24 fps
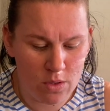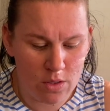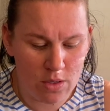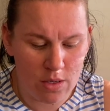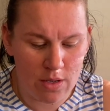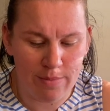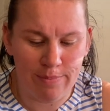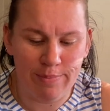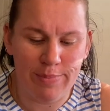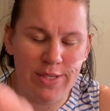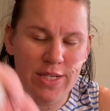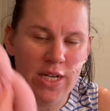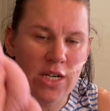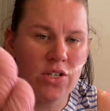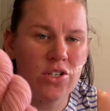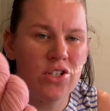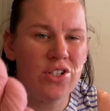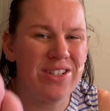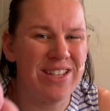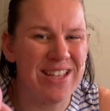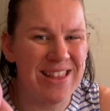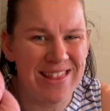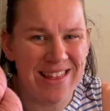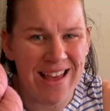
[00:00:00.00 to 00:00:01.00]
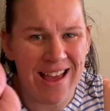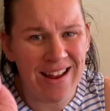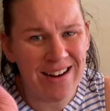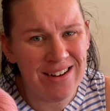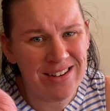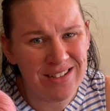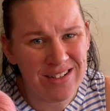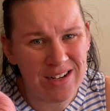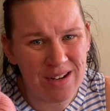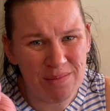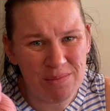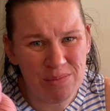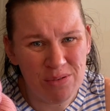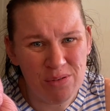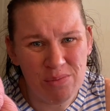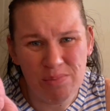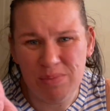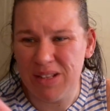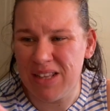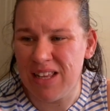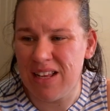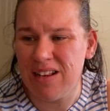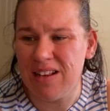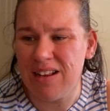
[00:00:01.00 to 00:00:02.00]
and potentially that double,
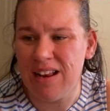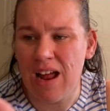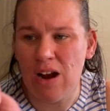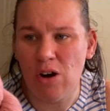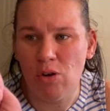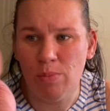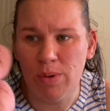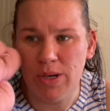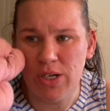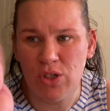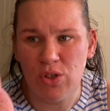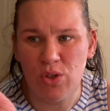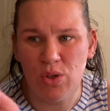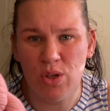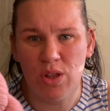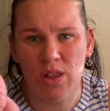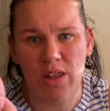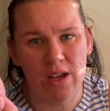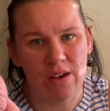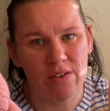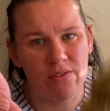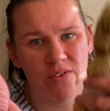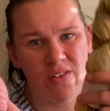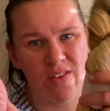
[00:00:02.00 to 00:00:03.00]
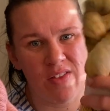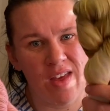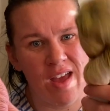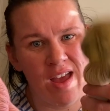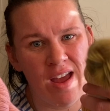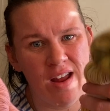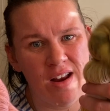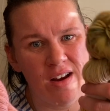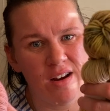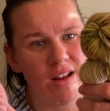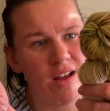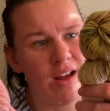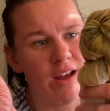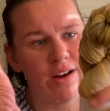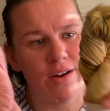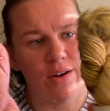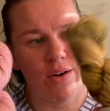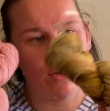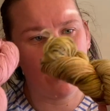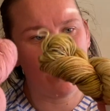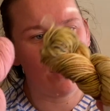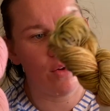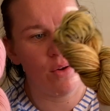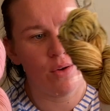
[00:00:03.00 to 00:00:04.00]
but then that'll be too thick for that. I don't
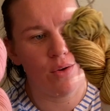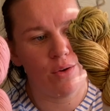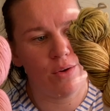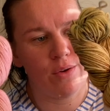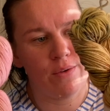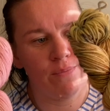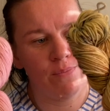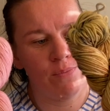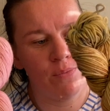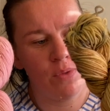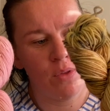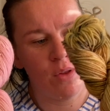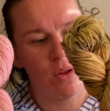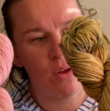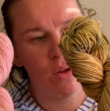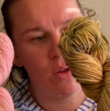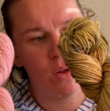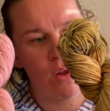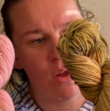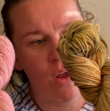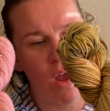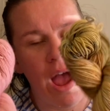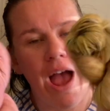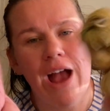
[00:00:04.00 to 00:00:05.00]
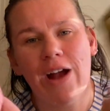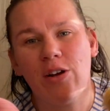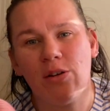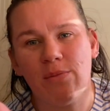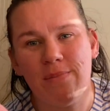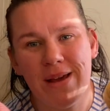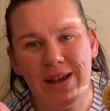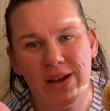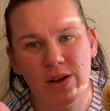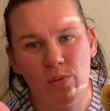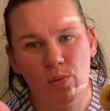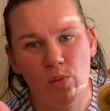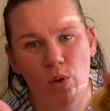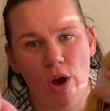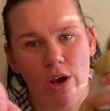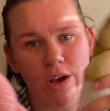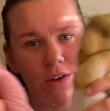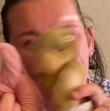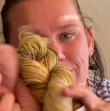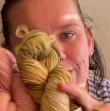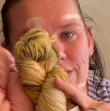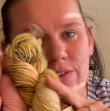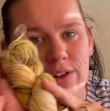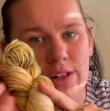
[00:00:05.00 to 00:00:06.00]
know. I could make it work
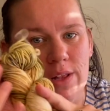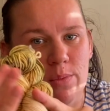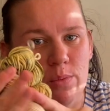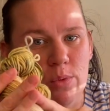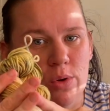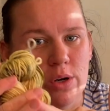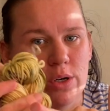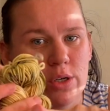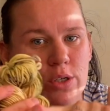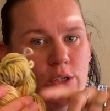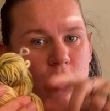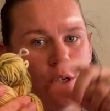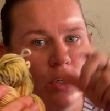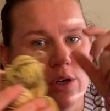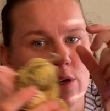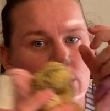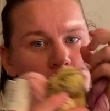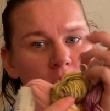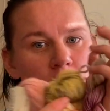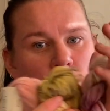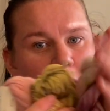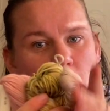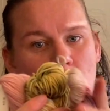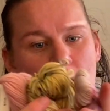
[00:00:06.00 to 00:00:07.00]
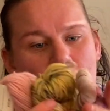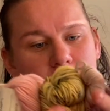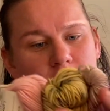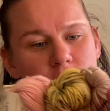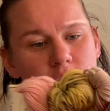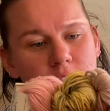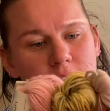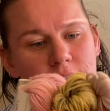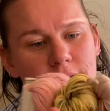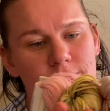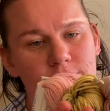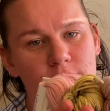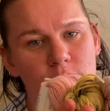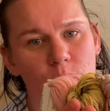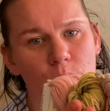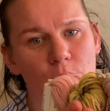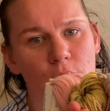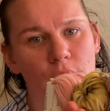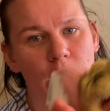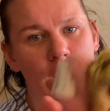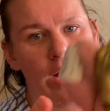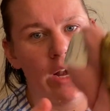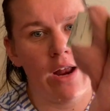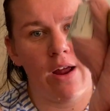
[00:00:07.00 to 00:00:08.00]
if I really wanted to. I just have to
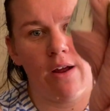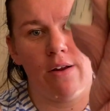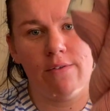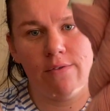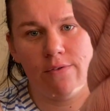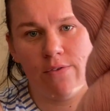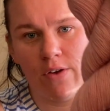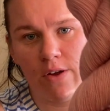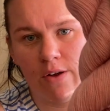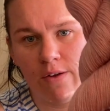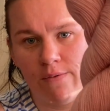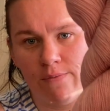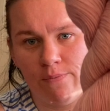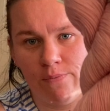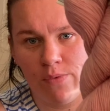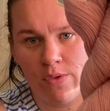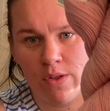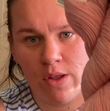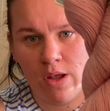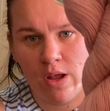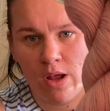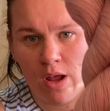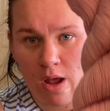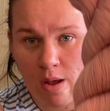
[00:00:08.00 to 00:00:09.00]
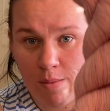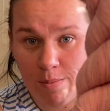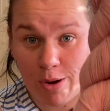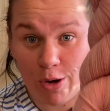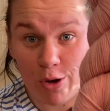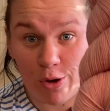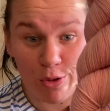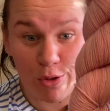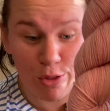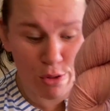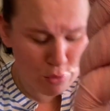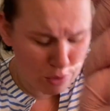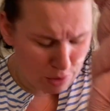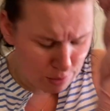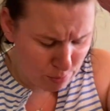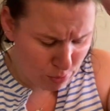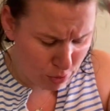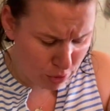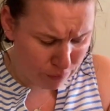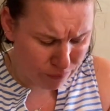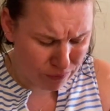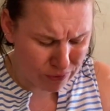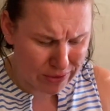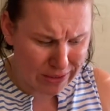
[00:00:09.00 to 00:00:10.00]
work it out for. But I got 3
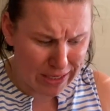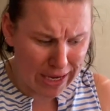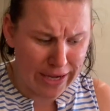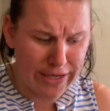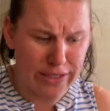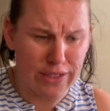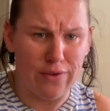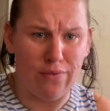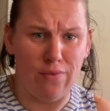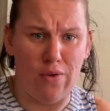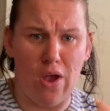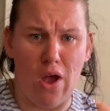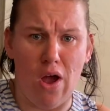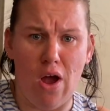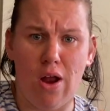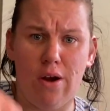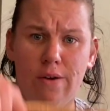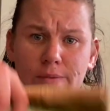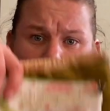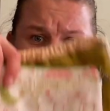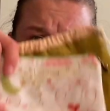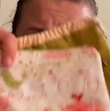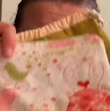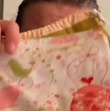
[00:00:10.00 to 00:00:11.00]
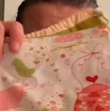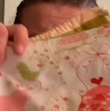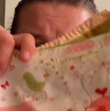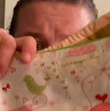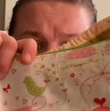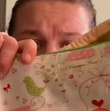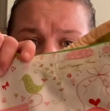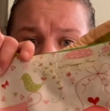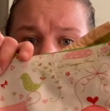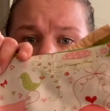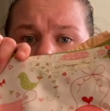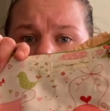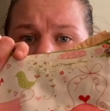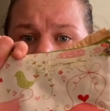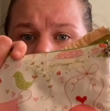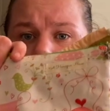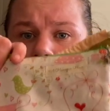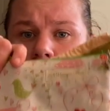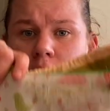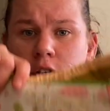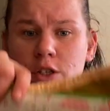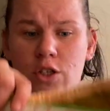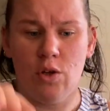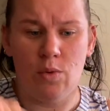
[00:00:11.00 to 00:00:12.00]
beautiful skeins of yarn,
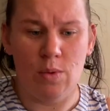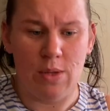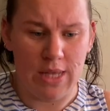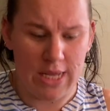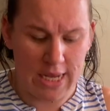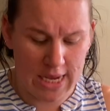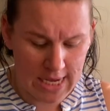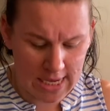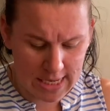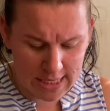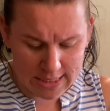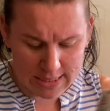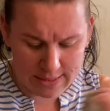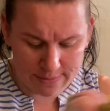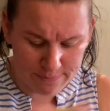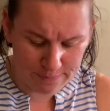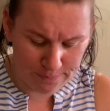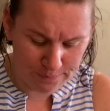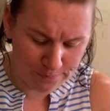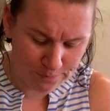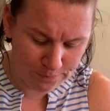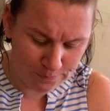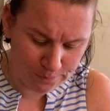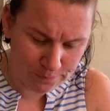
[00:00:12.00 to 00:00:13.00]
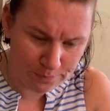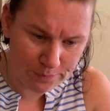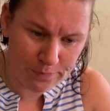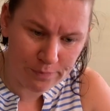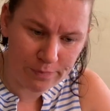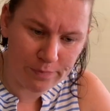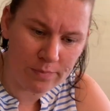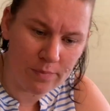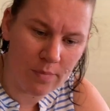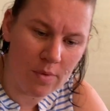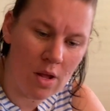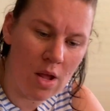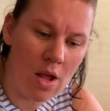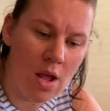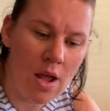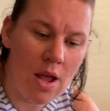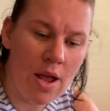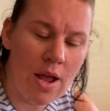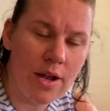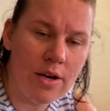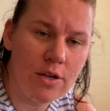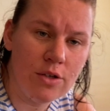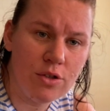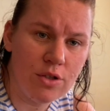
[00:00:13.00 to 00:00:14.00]
2 of these,
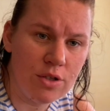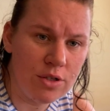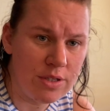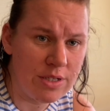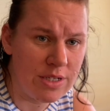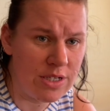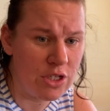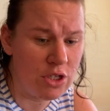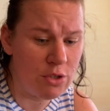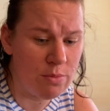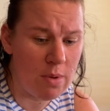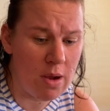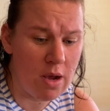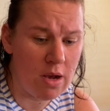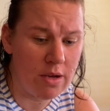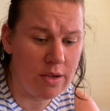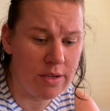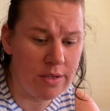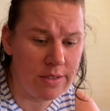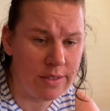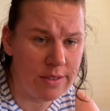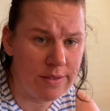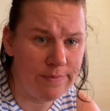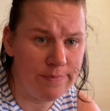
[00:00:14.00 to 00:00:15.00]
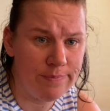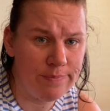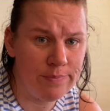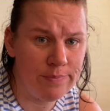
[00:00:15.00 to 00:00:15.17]
and 2 stitch markers.